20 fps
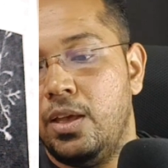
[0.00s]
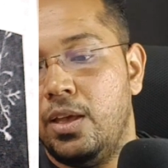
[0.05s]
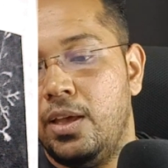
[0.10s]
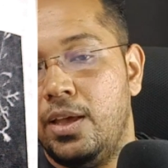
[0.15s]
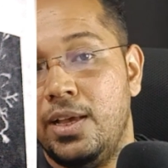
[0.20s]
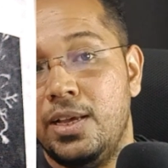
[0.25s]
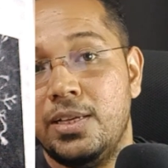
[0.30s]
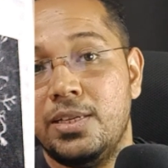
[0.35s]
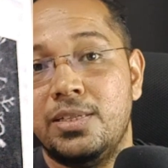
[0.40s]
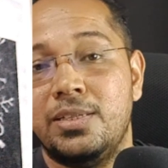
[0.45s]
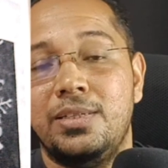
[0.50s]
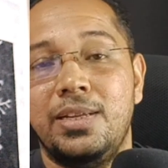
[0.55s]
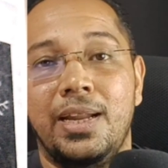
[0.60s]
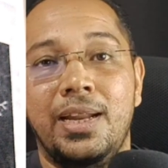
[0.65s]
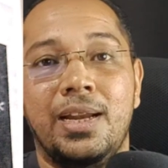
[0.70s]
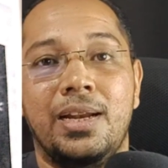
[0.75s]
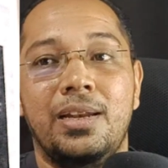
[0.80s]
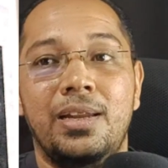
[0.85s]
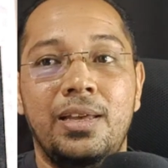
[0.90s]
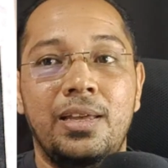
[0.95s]
is
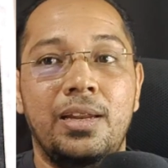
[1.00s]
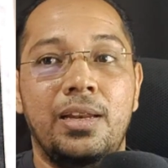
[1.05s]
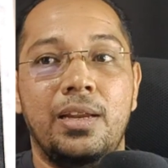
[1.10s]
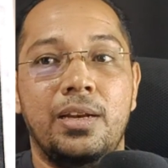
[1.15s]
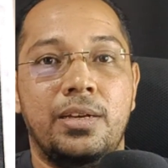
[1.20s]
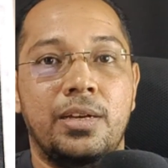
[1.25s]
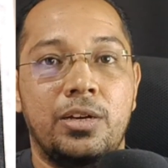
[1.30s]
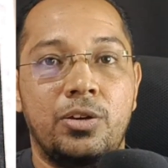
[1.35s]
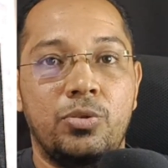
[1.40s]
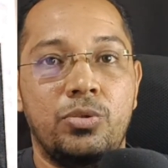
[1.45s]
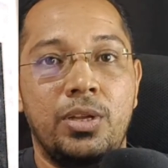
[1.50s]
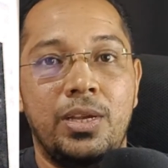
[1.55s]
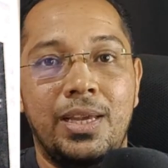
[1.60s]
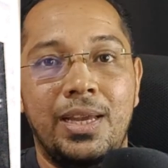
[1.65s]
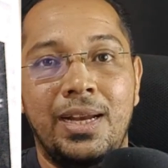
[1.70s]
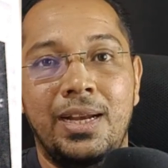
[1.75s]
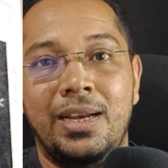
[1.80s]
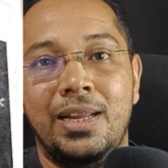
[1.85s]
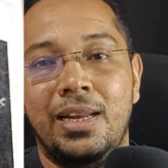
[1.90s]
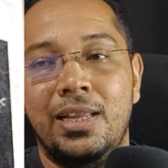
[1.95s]
directly related to the
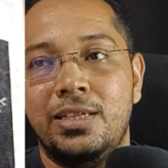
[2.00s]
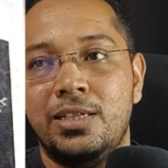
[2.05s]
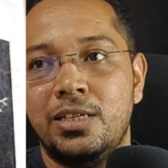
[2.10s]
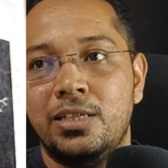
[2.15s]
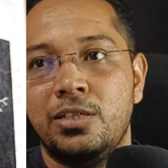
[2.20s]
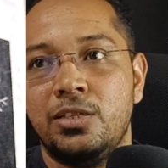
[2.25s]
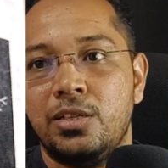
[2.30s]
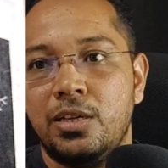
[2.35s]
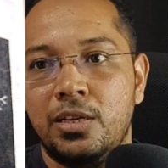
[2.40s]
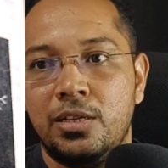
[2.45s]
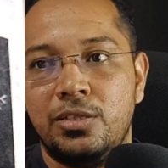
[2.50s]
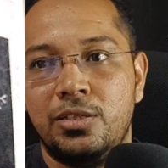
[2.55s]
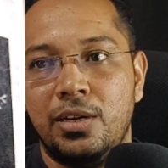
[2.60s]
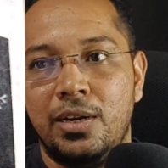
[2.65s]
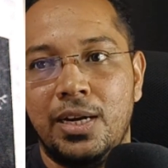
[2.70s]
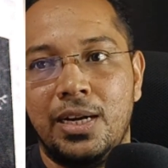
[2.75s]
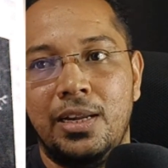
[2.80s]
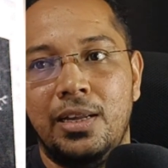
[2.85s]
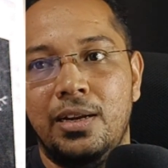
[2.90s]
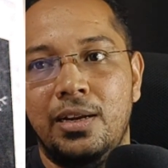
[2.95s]
intelligence, is
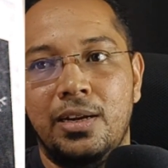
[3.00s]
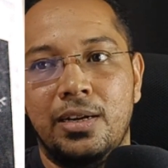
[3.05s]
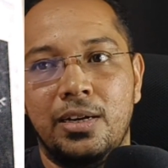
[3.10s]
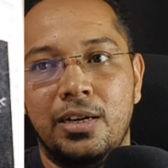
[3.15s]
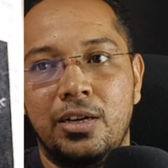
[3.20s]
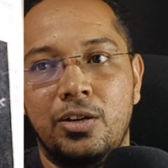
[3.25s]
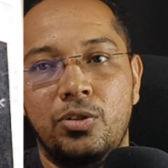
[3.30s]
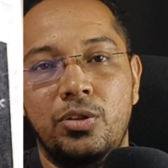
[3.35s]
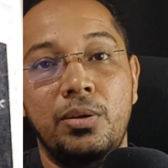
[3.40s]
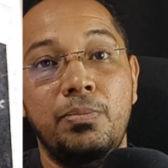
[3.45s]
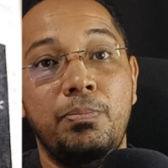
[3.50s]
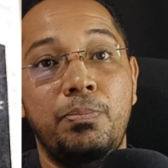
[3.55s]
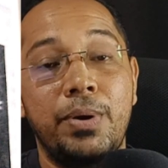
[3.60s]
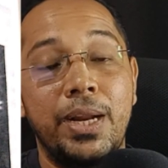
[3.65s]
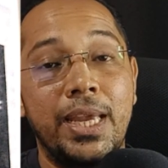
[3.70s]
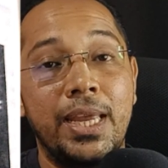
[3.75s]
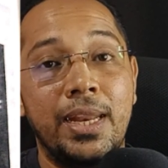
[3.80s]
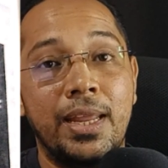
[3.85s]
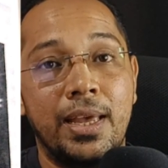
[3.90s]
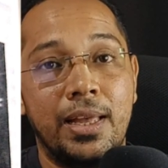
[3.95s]
directly related to the
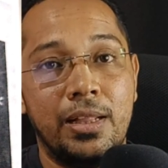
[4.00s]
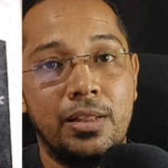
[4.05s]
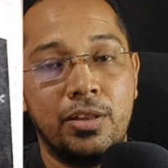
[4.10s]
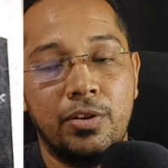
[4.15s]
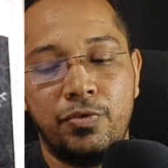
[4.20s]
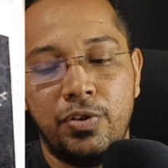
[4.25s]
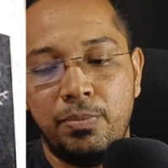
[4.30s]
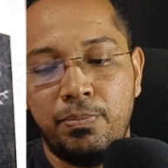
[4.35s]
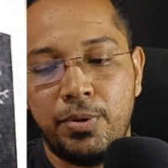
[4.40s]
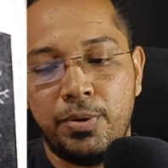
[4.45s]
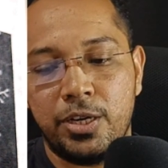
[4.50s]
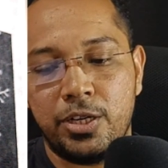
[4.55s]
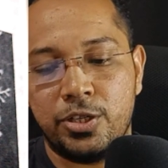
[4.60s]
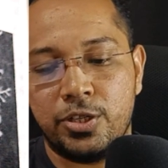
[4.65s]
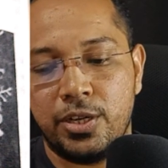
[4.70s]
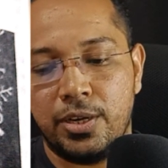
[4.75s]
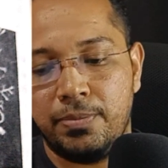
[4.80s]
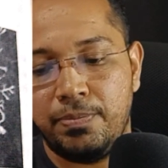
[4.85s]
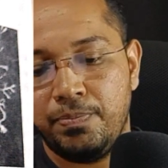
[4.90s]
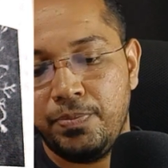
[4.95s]
brain health of a
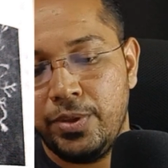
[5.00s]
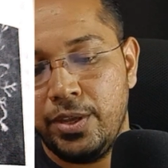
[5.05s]
person.